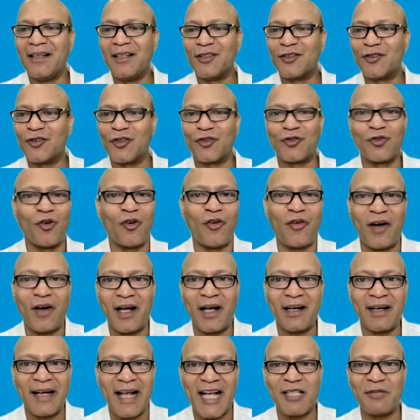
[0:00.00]
So
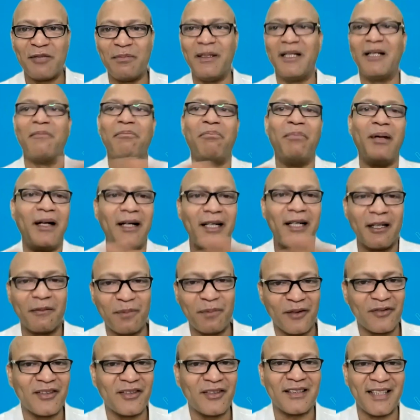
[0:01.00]
far has been a
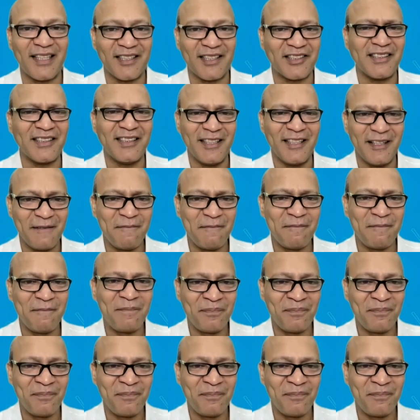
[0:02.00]
build-up of the session.